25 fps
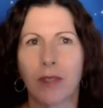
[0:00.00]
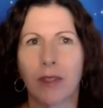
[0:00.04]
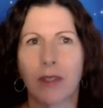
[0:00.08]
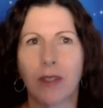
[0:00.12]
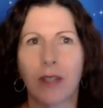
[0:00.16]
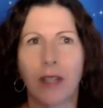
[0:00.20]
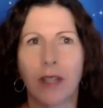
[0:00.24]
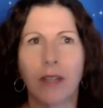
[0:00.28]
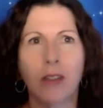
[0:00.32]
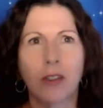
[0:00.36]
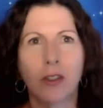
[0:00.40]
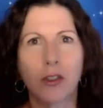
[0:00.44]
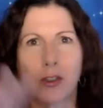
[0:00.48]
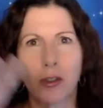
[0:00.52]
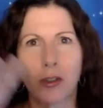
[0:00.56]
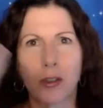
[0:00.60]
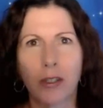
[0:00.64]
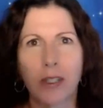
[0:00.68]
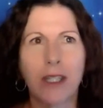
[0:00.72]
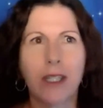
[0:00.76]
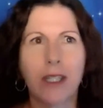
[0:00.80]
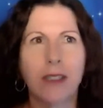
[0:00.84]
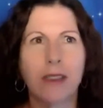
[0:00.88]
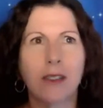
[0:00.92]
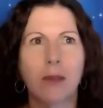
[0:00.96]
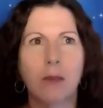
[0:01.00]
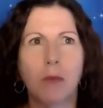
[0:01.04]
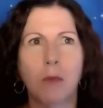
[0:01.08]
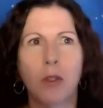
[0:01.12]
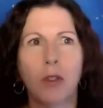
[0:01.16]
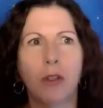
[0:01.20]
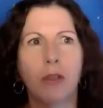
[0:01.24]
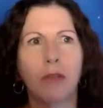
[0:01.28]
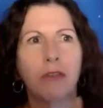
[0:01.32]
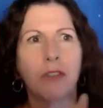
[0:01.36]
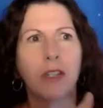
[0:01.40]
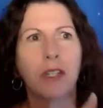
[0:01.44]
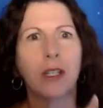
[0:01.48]
like the trees are
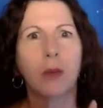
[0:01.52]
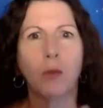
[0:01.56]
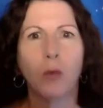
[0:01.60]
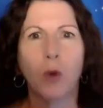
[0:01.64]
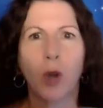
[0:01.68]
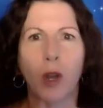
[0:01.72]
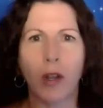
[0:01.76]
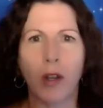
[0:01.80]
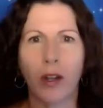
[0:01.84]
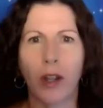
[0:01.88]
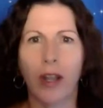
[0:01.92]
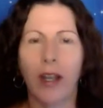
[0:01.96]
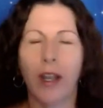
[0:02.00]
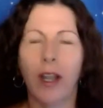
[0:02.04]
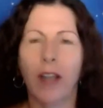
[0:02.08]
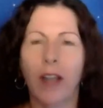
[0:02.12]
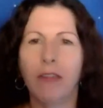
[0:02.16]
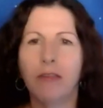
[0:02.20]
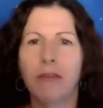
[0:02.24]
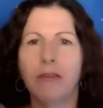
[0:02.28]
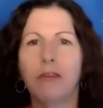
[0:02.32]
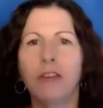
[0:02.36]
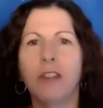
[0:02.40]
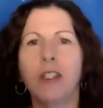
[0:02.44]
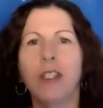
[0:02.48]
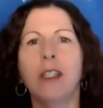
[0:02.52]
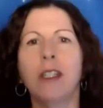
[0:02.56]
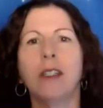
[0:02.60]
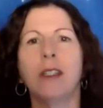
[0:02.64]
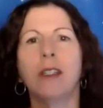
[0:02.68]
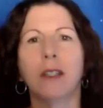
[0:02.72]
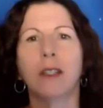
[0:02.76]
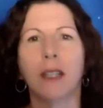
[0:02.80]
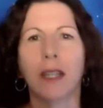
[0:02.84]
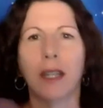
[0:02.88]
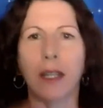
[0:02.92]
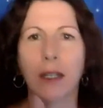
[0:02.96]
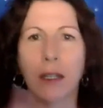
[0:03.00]
moving and whatnot, and I
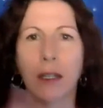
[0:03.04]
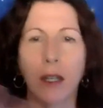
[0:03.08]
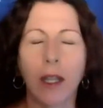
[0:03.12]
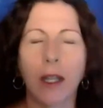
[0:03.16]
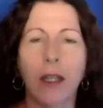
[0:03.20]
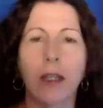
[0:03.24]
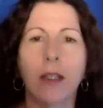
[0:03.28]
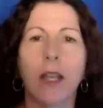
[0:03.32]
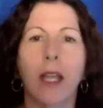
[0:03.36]
feel it.